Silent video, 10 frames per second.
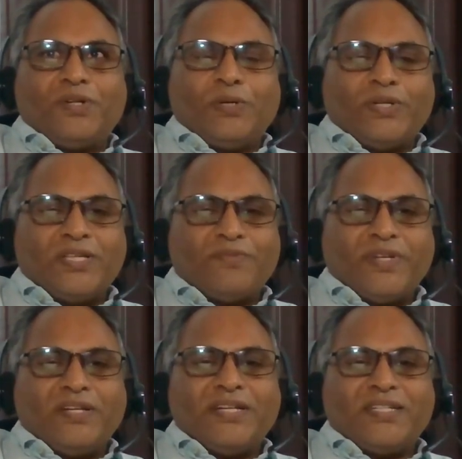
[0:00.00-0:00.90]
that you'll
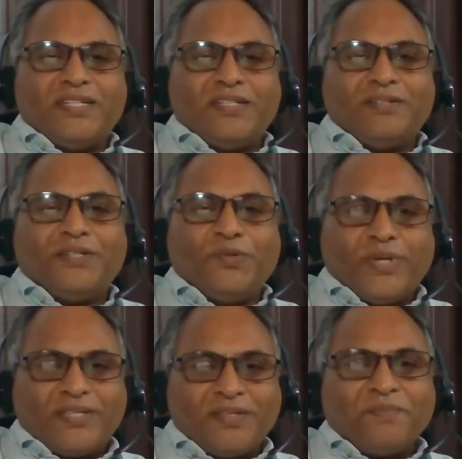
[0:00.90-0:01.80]
notice when you get into
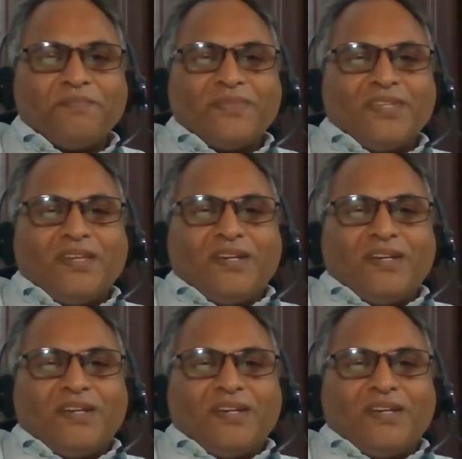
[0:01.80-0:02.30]
US.